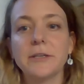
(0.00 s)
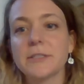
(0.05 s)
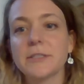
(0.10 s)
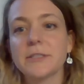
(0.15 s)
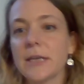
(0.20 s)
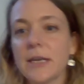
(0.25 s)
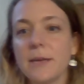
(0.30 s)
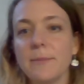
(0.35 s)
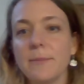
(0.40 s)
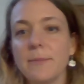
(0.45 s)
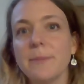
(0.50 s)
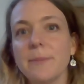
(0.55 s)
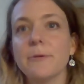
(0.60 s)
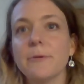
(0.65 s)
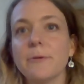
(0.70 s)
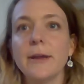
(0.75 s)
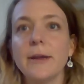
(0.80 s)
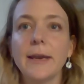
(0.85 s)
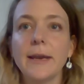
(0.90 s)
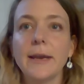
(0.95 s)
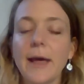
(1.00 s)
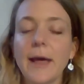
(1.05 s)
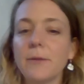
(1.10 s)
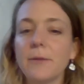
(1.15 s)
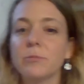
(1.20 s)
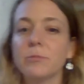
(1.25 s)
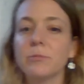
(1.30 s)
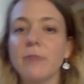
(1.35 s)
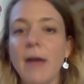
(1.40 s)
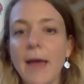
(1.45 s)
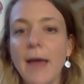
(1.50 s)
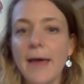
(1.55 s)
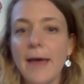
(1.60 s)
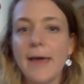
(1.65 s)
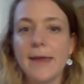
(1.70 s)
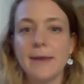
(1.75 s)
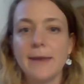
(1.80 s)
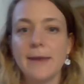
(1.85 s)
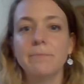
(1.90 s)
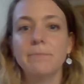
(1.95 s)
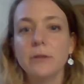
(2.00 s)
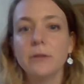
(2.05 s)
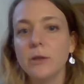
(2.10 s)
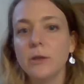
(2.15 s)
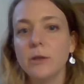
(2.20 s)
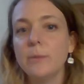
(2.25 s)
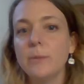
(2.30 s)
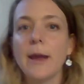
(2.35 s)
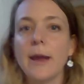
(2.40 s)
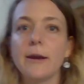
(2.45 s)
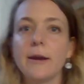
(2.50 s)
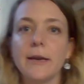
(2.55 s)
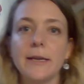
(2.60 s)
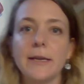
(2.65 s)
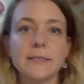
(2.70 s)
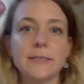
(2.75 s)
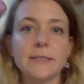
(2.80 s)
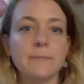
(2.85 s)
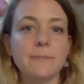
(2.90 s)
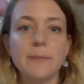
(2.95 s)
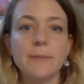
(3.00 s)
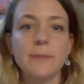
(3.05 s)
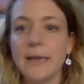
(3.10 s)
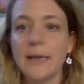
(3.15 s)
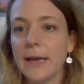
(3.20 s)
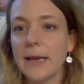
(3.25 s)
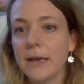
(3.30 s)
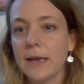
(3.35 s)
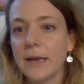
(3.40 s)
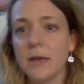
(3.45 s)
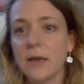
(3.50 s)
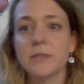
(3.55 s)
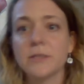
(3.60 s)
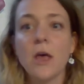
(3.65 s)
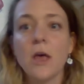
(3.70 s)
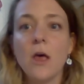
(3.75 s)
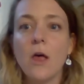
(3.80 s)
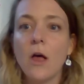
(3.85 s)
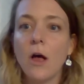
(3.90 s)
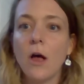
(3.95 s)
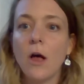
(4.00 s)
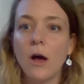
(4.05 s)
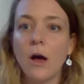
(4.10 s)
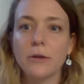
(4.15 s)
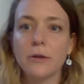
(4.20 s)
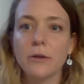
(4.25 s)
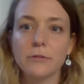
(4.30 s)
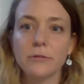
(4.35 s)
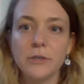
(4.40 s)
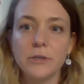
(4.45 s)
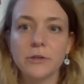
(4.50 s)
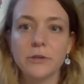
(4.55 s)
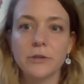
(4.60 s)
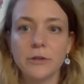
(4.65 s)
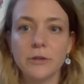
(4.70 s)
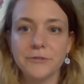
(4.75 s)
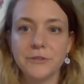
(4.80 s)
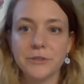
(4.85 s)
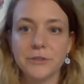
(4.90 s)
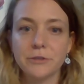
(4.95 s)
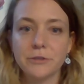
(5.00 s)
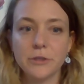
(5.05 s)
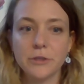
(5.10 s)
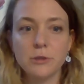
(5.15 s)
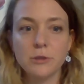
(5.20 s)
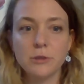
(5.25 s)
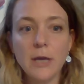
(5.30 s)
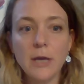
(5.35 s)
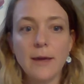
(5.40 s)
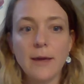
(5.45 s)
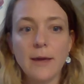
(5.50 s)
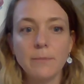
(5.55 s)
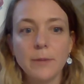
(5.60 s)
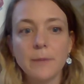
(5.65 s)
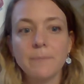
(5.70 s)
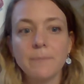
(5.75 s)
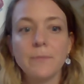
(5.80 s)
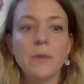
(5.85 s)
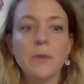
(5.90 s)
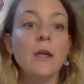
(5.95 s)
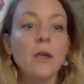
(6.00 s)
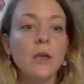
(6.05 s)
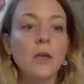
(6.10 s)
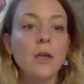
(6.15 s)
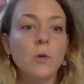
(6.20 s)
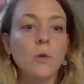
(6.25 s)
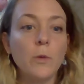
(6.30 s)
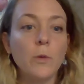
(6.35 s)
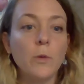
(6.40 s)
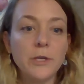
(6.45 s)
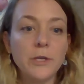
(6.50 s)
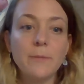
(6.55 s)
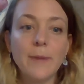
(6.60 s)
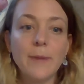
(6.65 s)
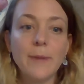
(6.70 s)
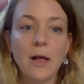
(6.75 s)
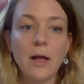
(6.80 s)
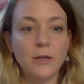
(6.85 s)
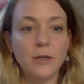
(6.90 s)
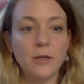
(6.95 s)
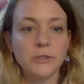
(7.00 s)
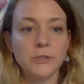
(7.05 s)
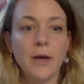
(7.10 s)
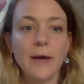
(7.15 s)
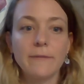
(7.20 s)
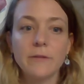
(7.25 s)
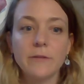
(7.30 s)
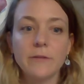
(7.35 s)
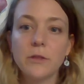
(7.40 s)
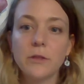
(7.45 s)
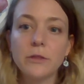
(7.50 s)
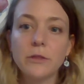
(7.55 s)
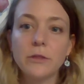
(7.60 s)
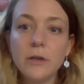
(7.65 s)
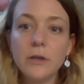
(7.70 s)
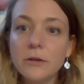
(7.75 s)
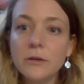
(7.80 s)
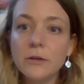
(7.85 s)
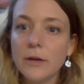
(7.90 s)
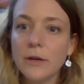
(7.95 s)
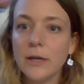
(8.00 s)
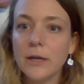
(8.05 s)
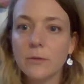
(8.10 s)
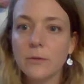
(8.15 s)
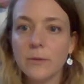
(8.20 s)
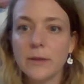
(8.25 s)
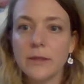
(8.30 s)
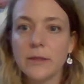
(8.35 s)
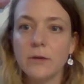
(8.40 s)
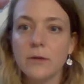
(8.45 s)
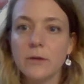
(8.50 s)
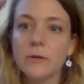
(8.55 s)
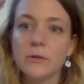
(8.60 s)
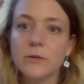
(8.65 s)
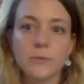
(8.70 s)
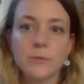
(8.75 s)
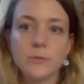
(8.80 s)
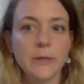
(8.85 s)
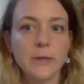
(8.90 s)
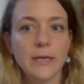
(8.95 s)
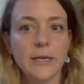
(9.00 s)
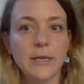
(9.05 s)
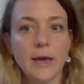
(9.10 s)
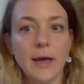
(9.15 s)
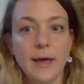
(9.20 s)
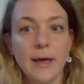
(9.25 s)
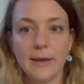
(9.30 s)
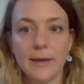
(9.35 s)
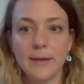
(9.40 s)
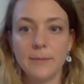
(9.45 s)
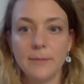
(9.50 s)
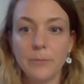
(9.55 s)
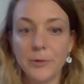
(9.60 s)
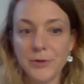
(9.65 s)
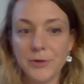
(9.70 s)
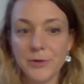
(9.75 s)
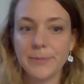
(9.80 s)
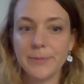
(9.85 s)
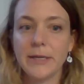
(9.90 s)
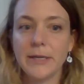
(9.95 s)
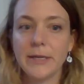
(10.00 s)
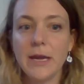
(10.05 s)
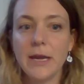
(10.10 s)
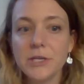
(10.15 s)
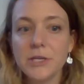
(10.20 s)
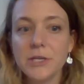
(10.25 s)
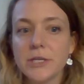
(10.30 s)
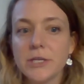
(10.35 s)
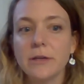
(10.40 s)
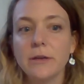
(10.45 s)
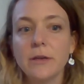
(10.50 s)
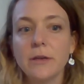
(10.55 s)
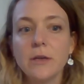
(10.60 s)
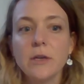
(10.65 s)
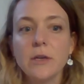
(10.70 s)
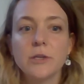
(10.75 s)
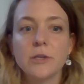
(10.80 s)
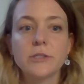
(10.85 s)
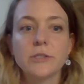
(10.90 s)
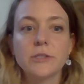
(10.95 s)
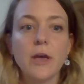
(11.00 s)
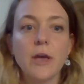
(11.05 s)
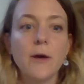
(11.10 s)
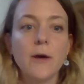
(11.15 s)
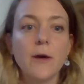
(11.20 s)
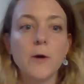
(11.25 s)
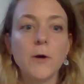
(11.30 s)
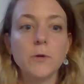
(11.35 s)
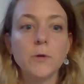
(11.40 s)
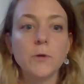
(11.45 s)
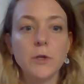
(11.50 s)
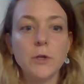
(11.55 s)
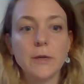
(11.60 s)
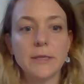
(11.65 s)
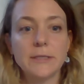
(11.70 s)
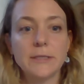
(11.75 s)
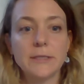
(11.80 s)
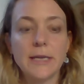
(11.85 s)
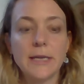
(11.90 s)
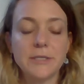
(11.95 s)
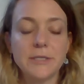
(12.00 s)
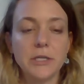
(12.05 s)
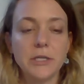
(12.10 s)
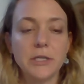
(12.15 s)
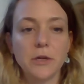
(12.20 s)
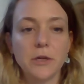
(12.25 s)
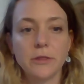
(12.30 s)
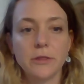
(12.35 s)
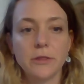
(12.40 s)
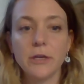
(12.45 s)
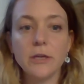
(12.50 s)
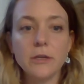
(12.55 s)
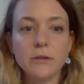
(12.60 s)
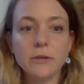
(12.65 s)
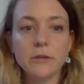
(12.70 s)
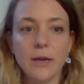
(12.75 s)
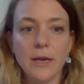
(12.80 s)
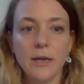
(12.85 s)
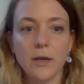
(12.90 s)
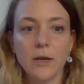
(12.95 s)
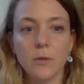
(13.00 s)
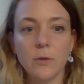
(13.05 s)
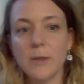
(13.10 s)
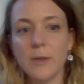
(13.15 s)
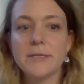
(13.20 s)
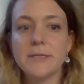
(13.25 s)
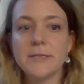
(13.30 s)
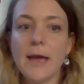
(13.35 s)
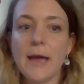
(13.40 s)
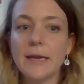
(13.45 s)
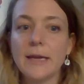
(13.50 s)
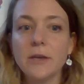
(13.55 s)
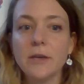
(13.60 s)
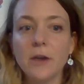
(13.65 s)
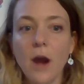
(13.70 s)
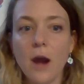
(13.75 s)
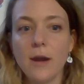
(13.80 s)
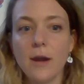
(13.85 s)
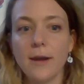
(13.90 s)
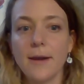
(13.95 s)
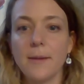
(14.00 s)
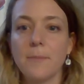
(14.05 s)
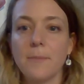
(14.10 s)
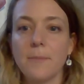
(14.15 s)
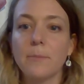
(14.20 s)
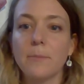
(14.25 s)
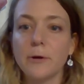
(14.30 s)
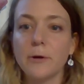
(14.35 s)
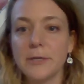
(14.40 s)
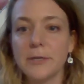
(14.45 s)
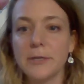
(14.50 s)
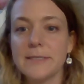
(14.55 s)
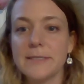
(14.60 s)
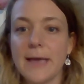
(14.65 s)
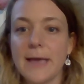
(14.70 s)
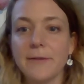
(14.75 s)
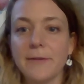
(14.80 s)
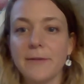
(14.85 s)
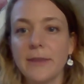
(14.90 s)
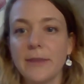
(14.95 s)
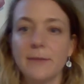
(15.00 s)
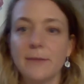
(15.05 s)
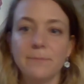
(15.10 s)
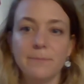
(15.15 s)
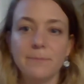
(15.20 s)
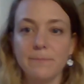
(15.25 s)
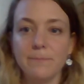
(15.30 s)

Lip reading: is going to be pointing out bread and blueberries and bananas all through your grocery store trip. Well, you might also have your third grader with you who's working on multiplication. So you can say to your third grader, once that kindergartner points out the